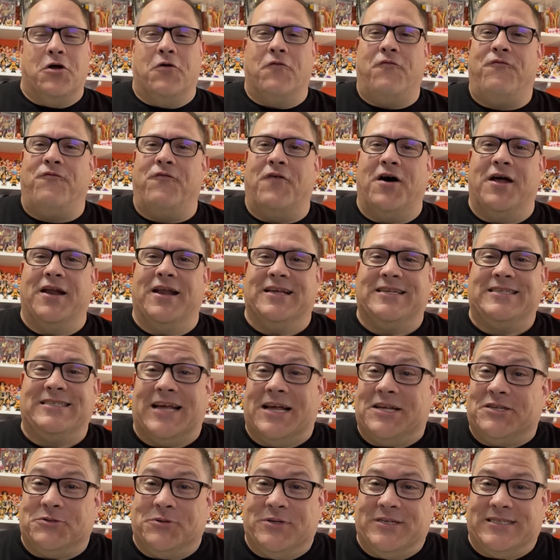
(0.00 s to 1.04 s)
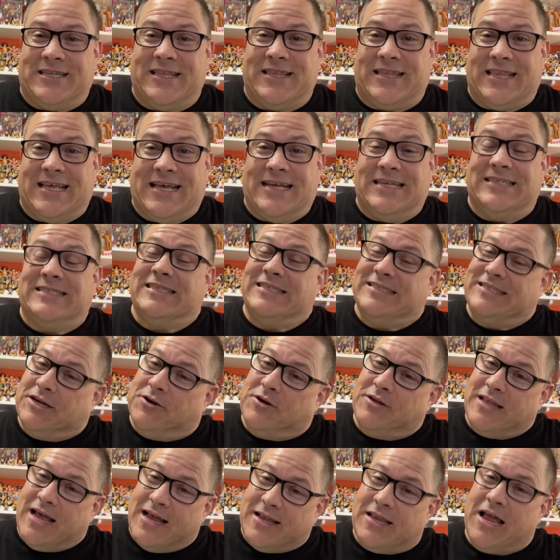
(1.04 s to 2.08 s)
fun accessories and things
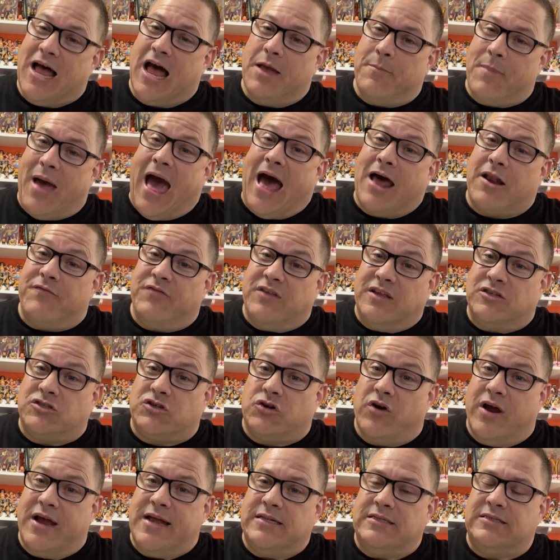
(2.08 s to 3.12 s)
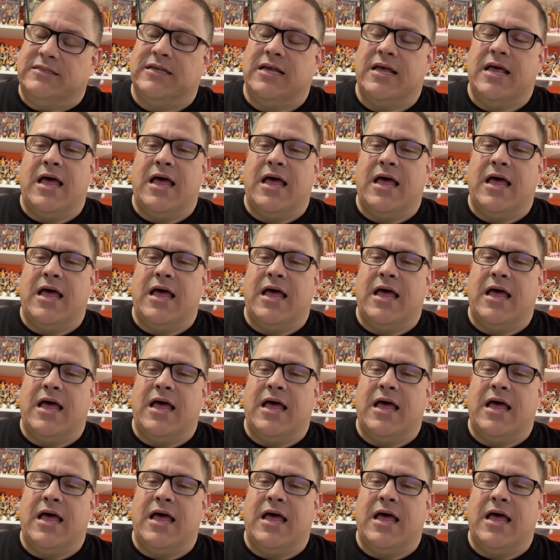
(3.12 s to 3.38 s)
during that time out of these crates,